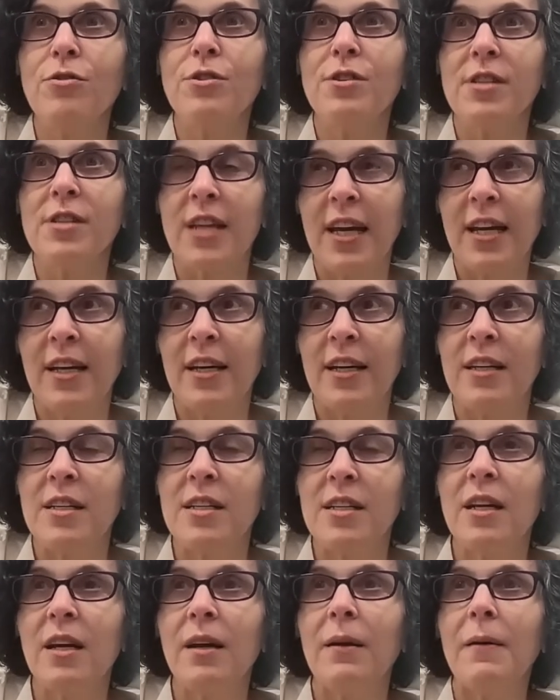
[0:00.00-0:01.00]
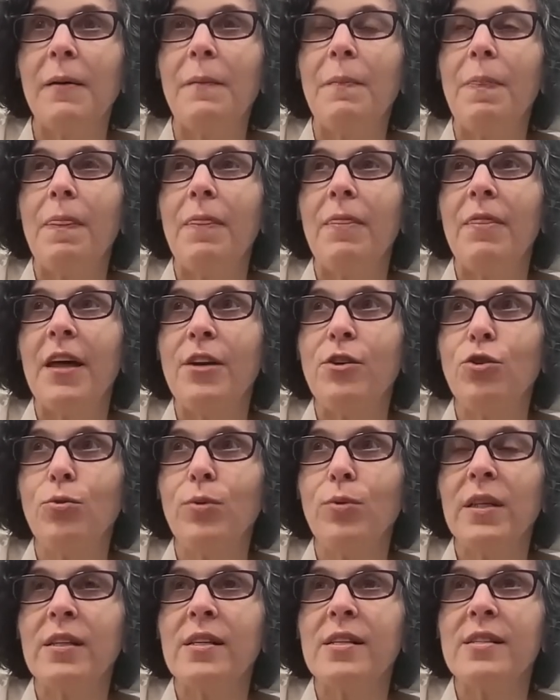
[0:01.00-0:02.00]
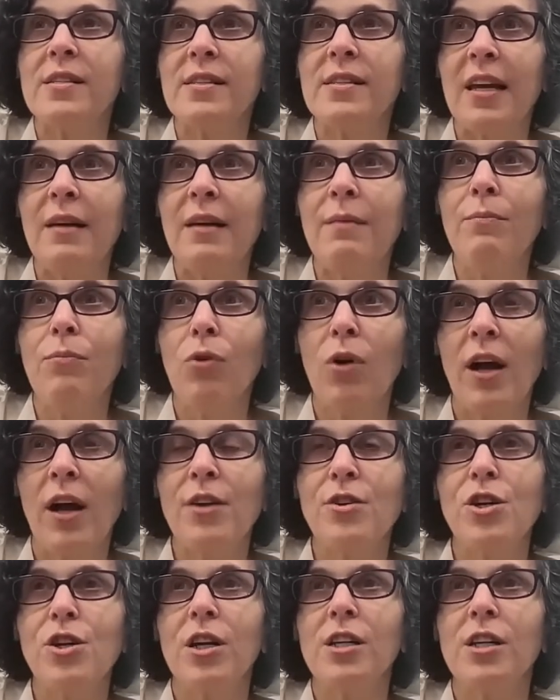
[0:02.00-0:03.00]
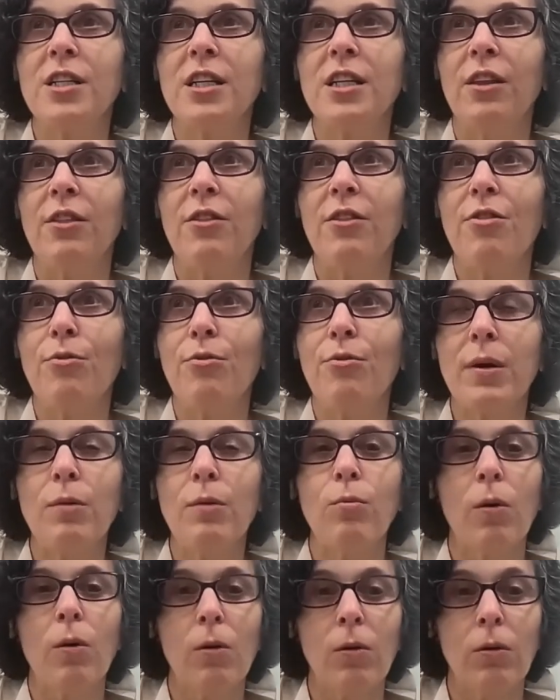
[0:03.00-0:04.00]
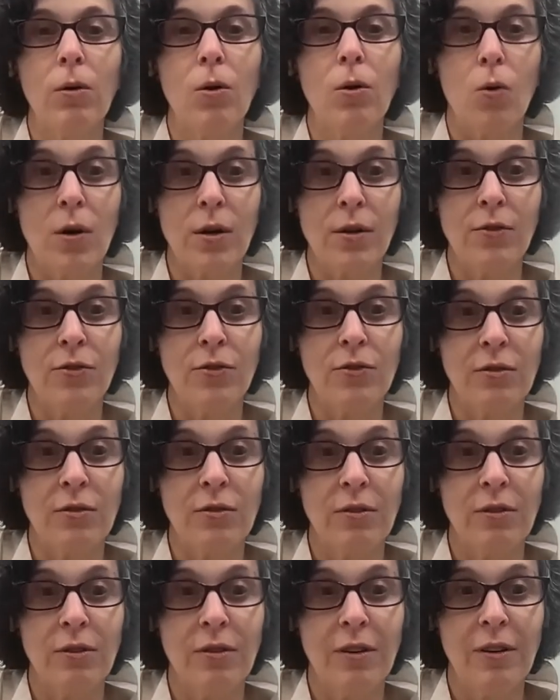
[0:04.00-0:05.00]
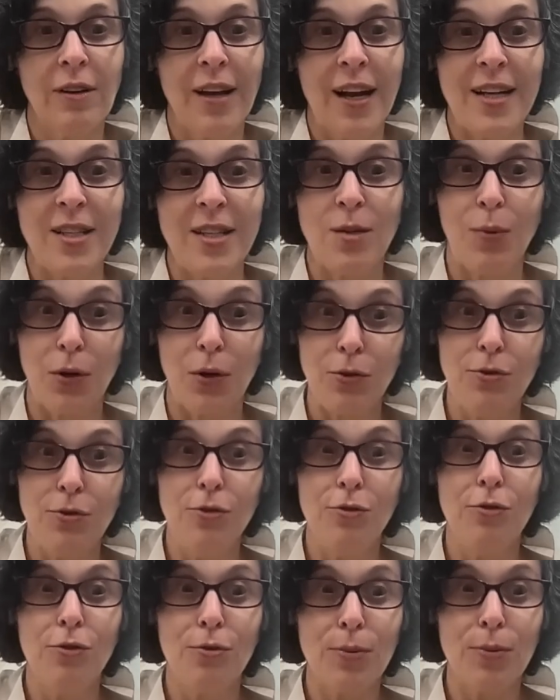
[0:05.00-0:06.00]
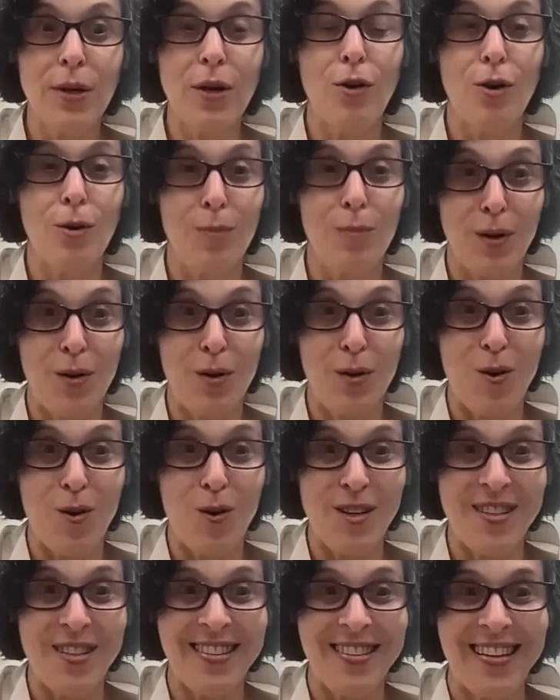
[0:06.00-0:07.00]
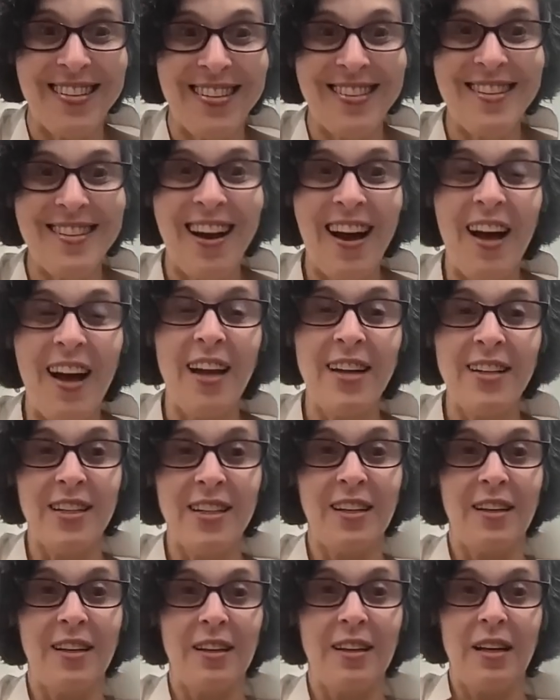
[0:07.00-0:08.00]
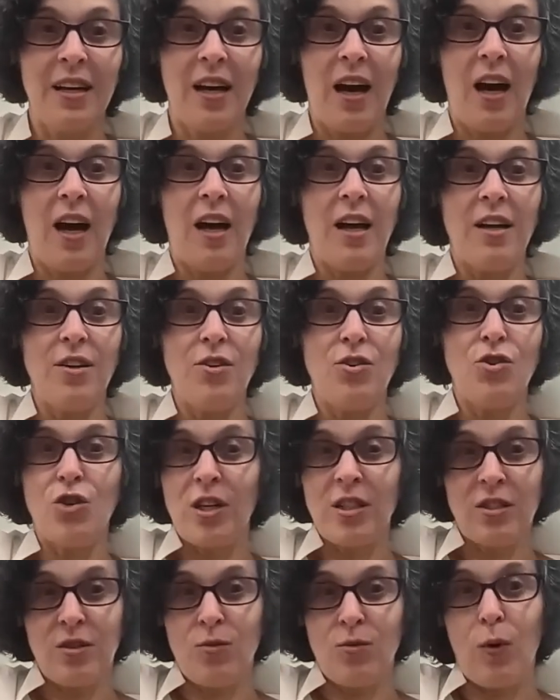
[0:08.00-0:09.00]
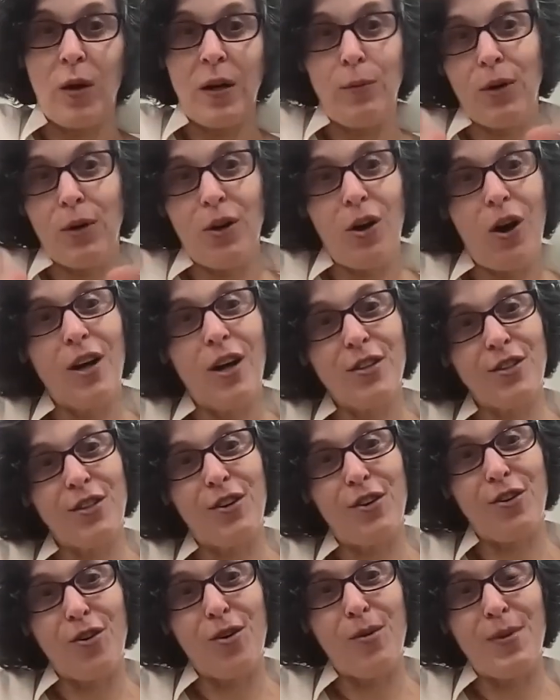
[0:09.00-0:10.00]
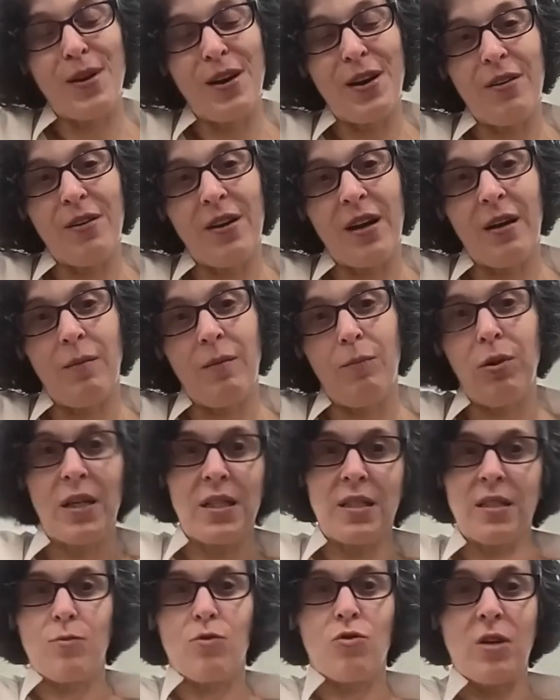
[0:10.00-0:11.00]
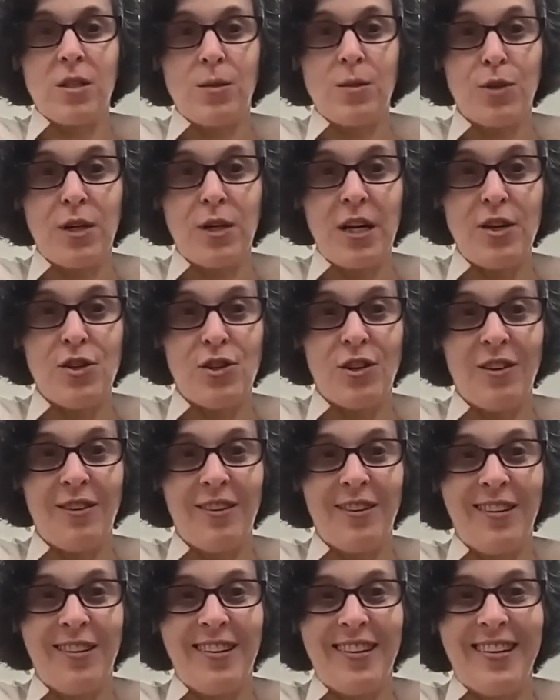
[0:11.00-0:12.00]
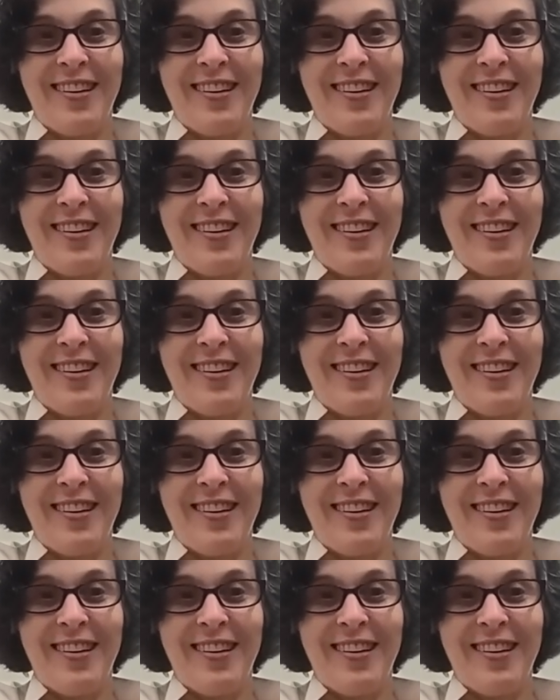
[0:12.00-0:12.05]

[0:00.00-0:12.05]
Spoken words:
understand that doing the same project in 3 rural courts as opposed to 3 urban courts, it's not just what it would cost in an urban area plus some transportation.